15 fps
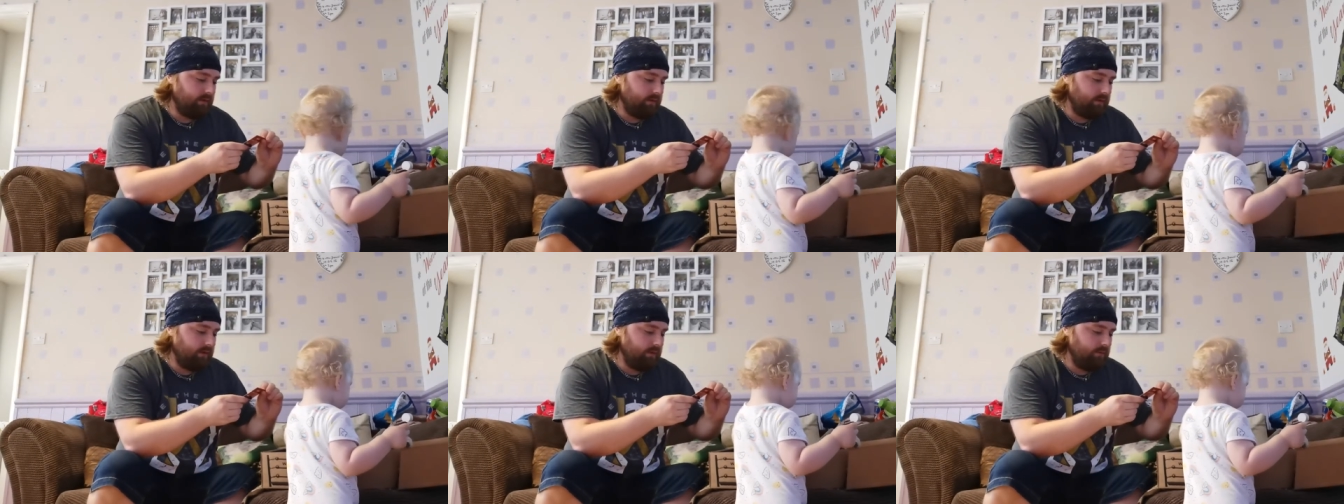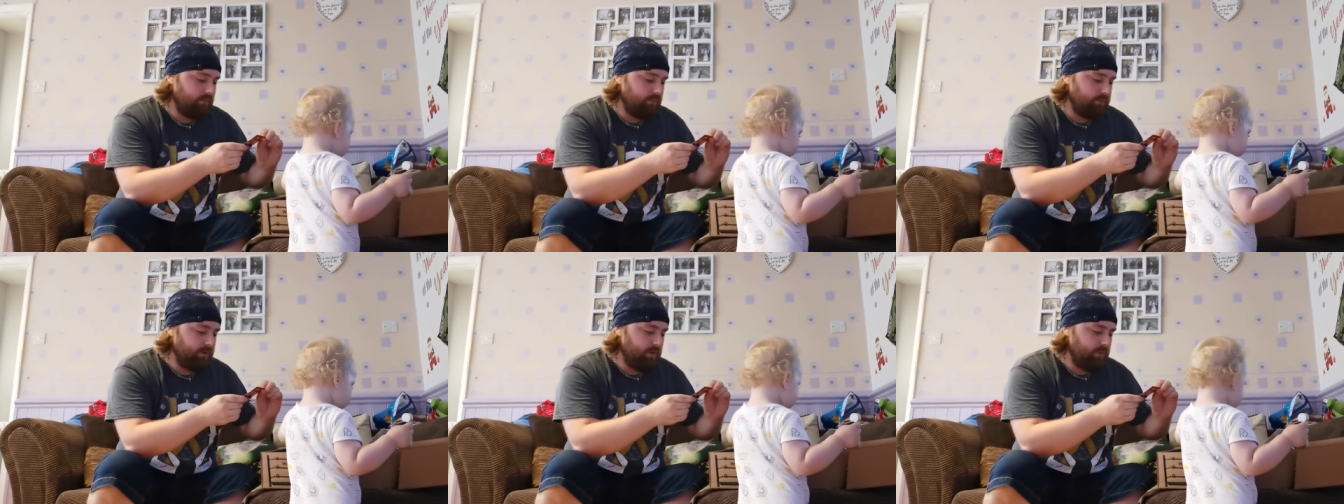
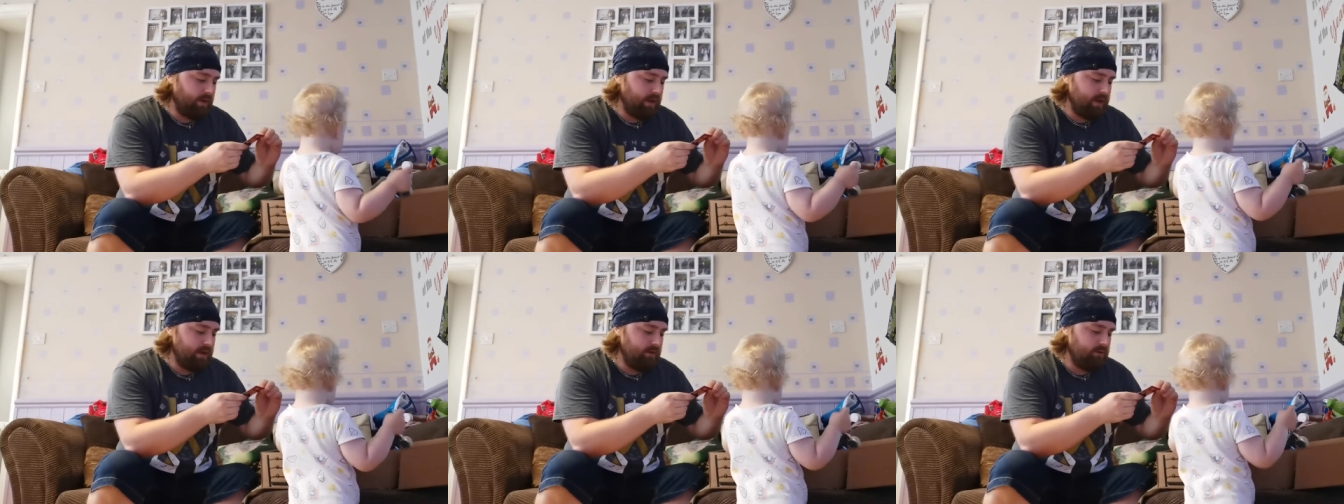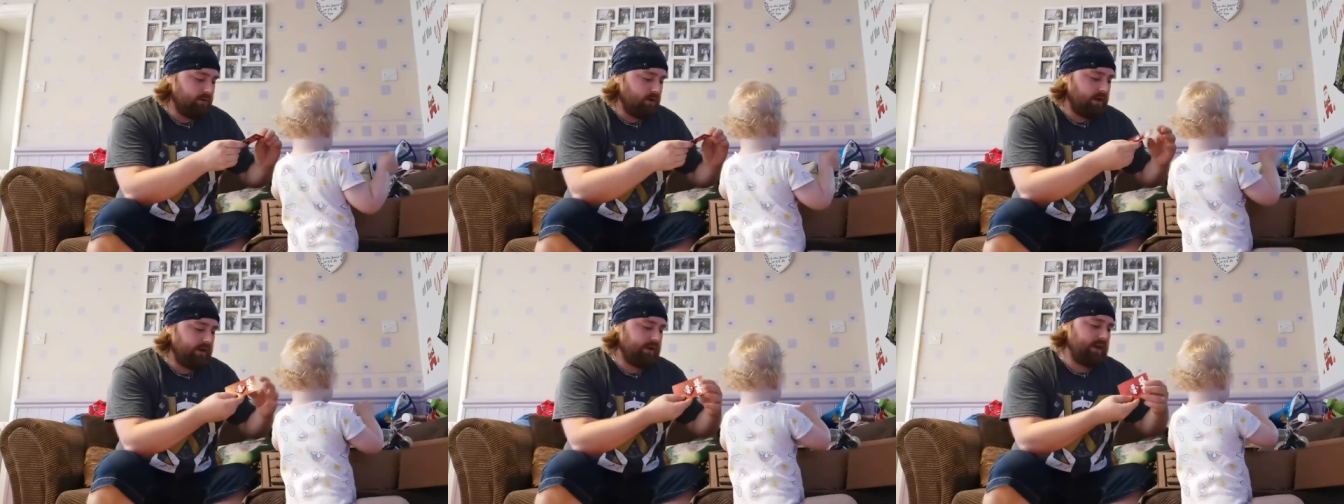OWE,
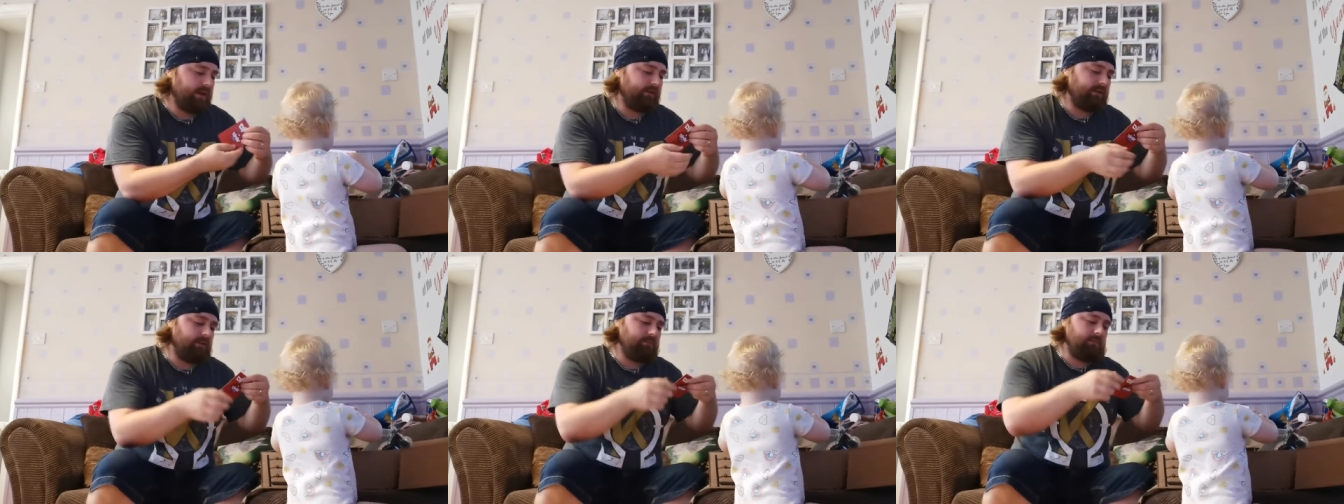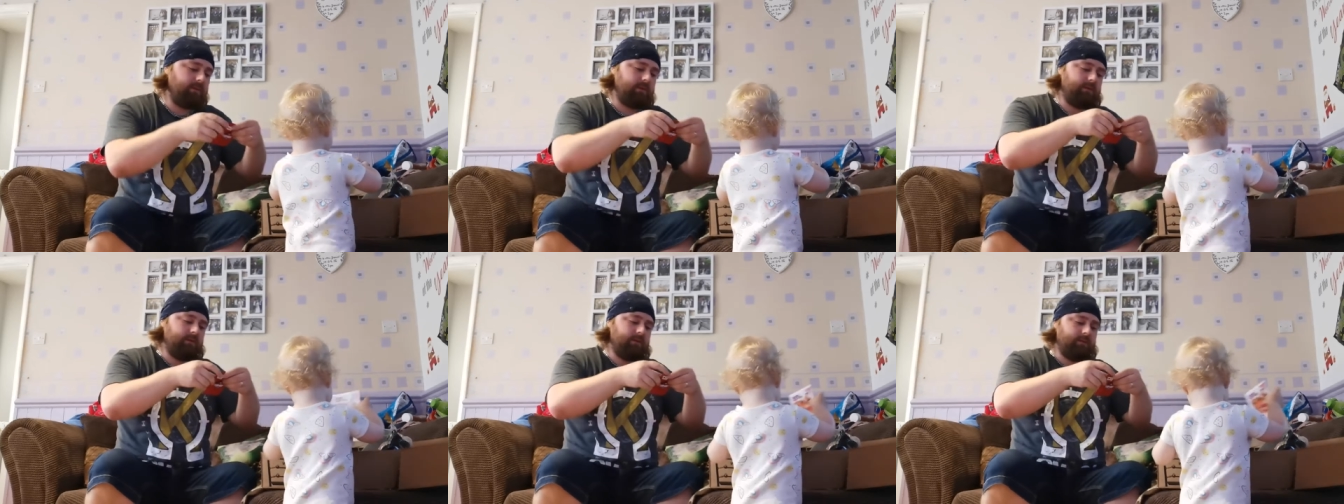United Kingdom.
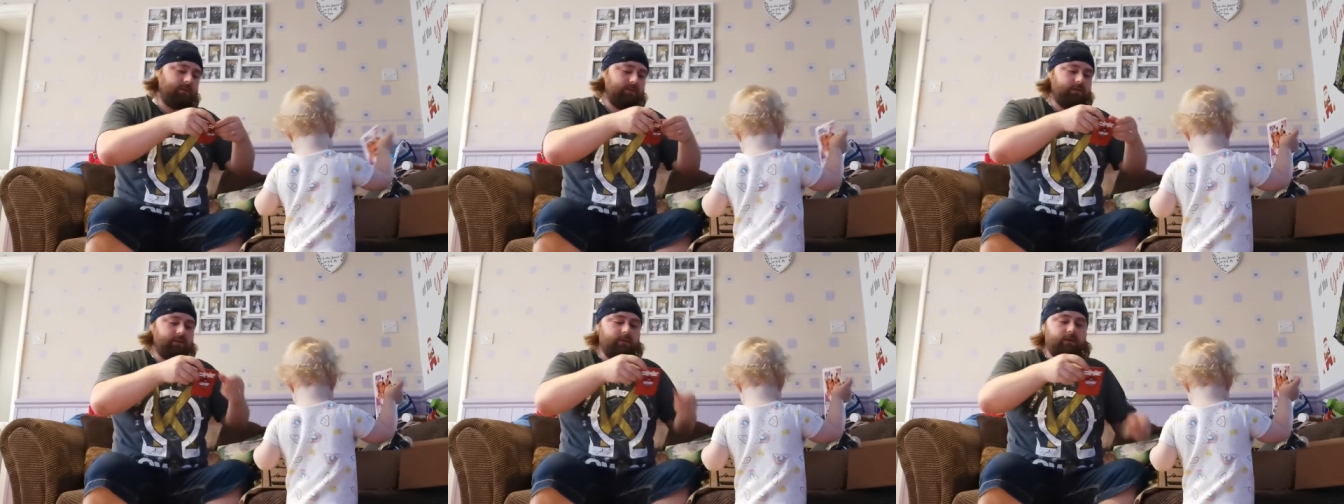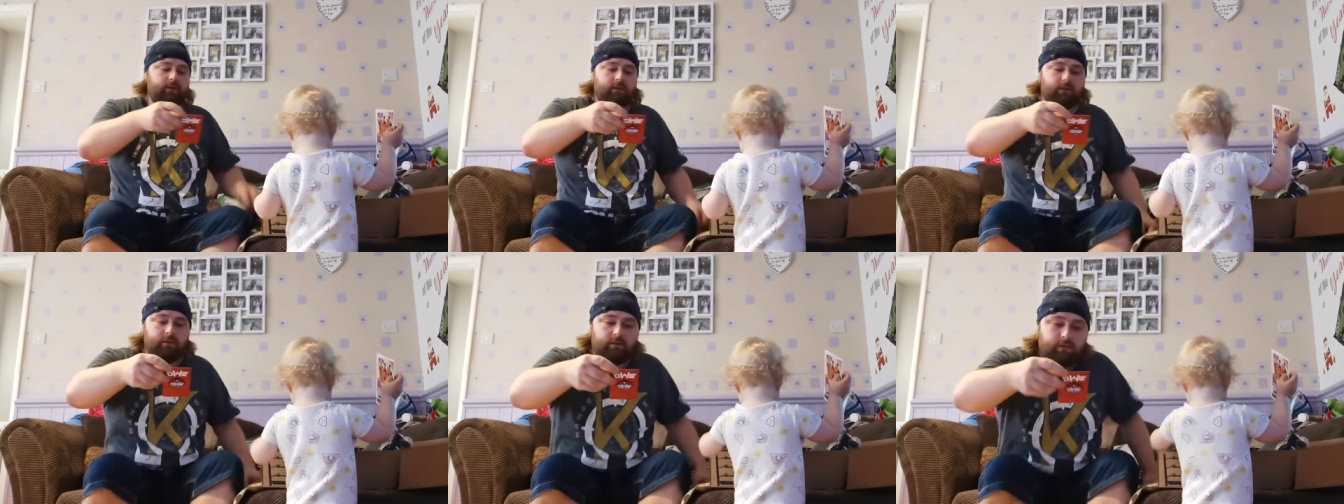
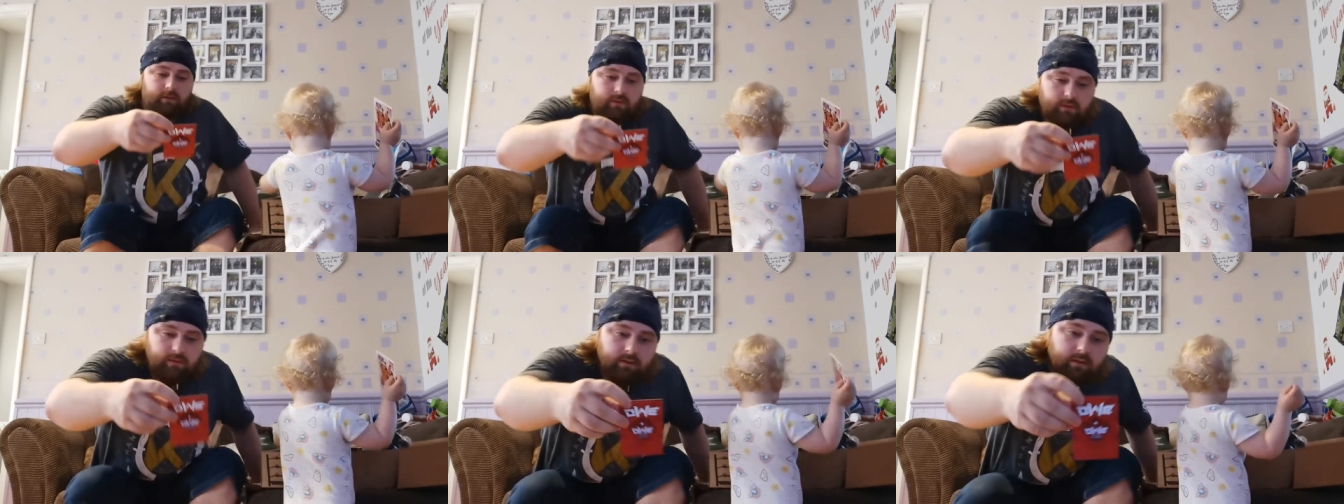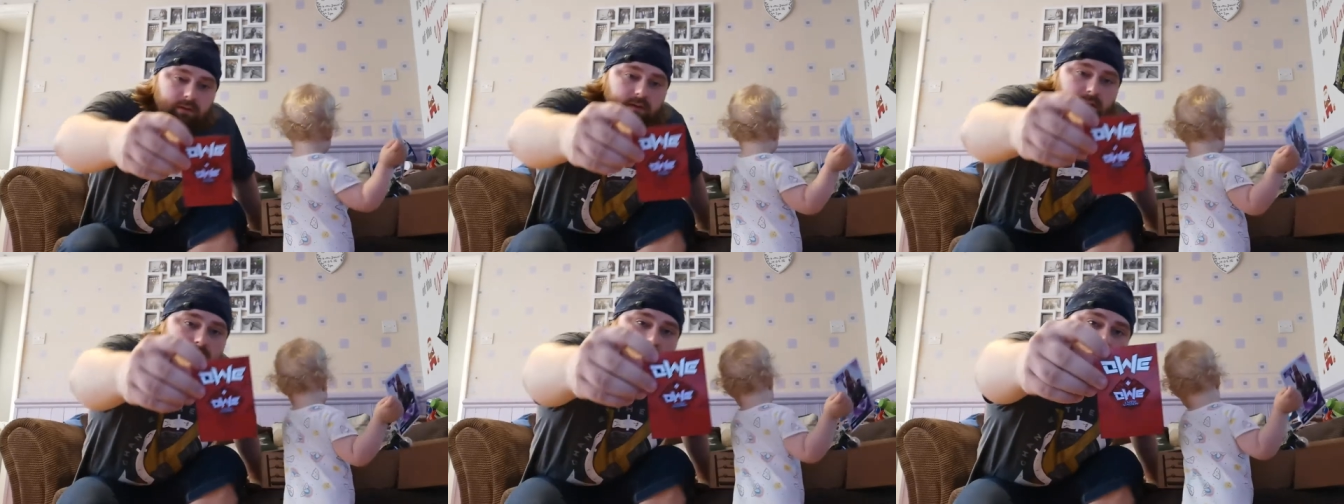It's
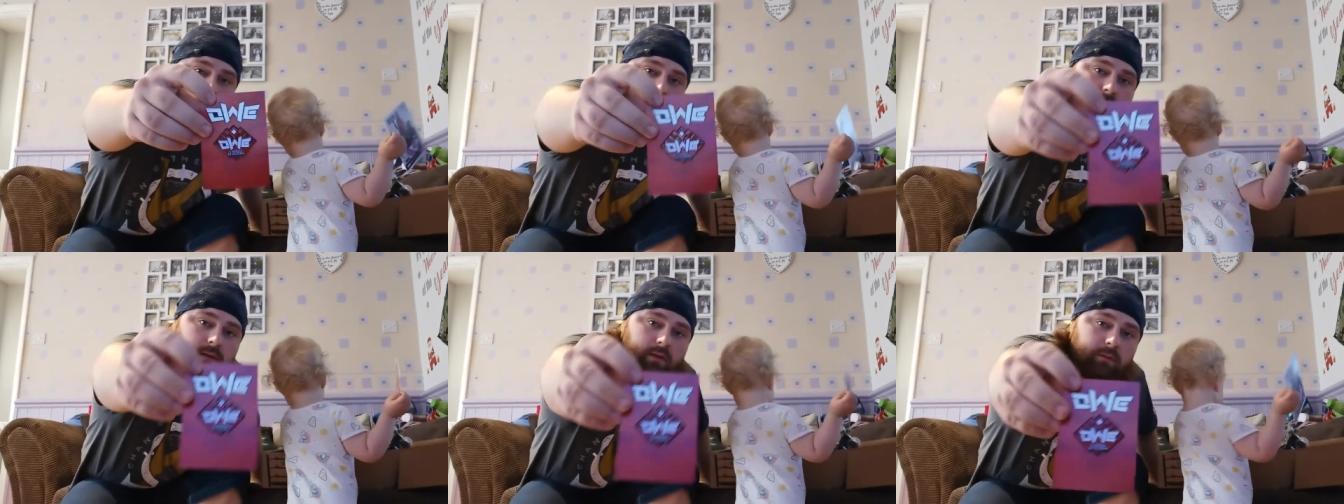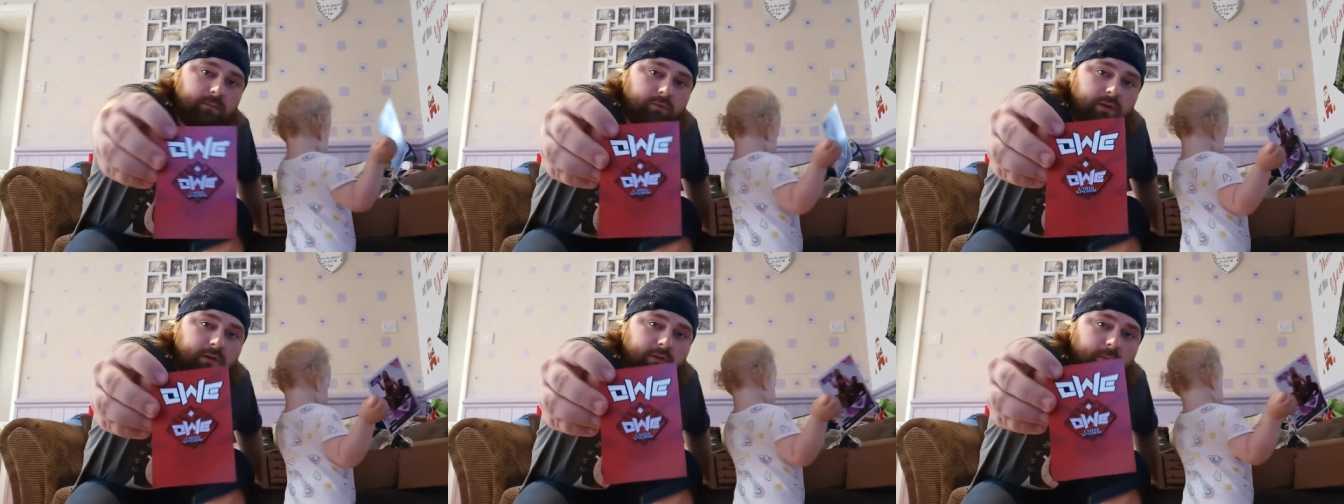
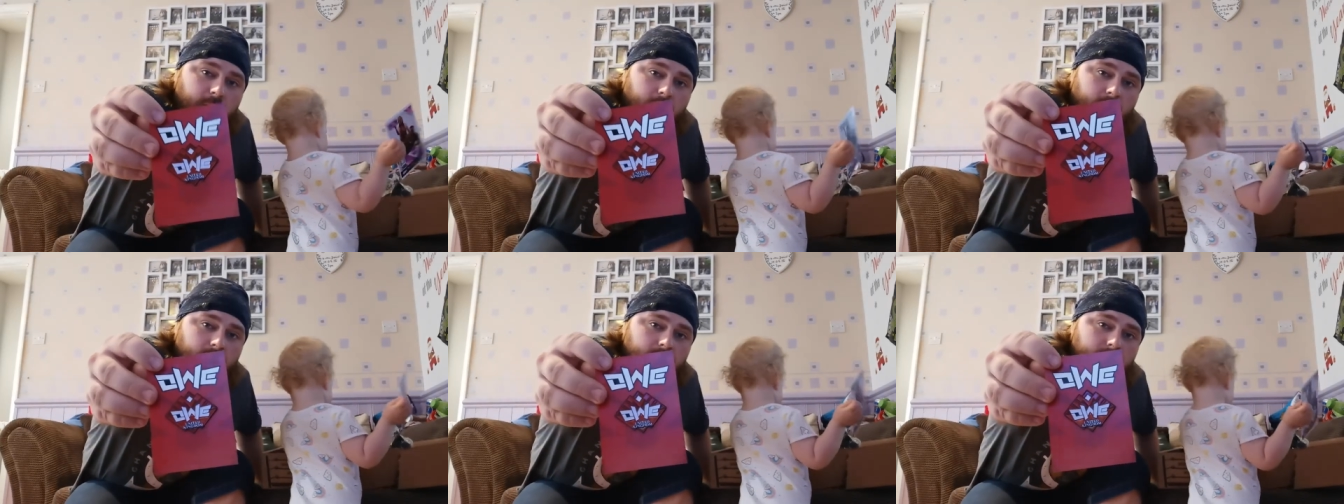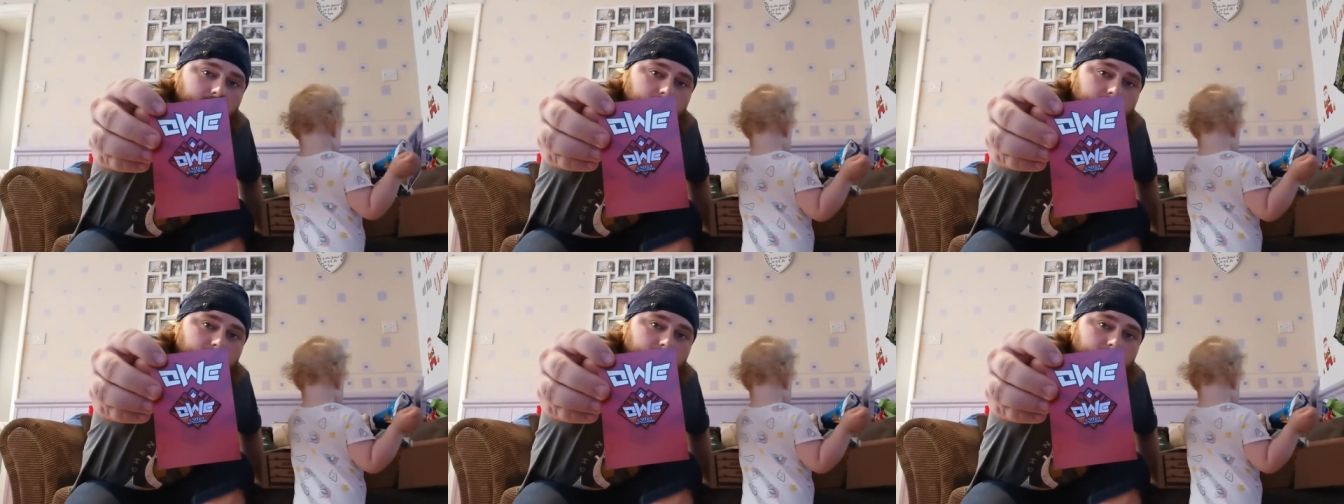pretty smart.